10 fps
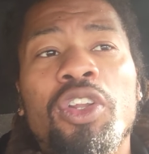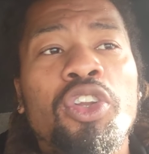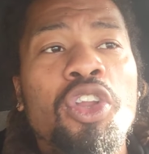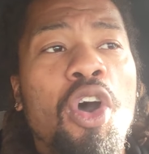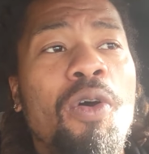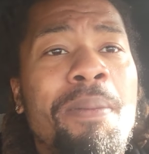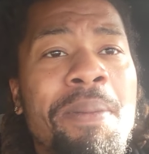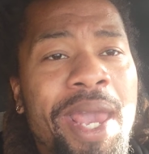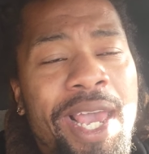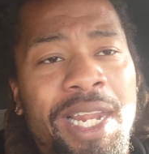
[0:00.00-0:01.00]
No
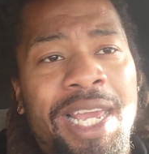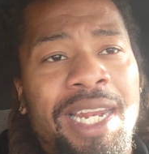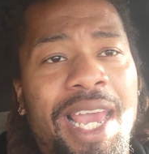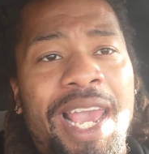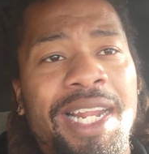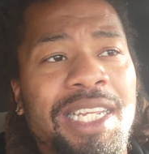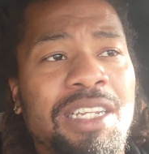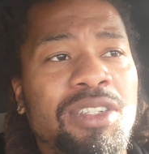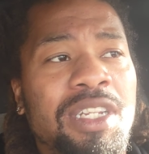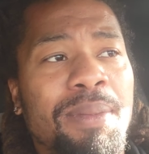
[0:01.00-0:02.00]
man in
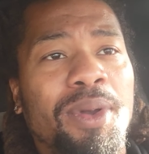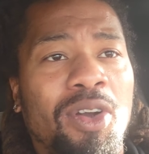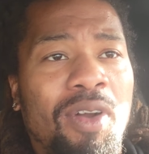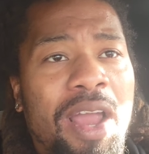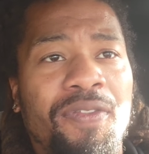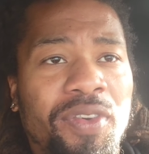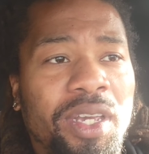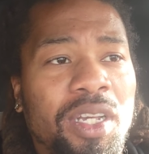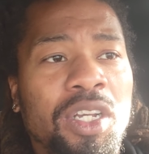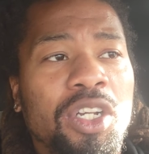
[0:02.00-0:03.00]
any
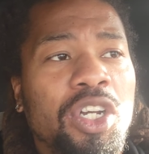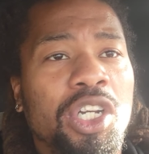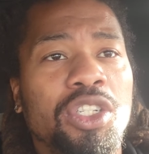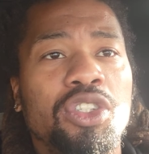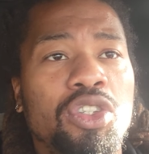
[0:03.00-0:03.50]
demographic could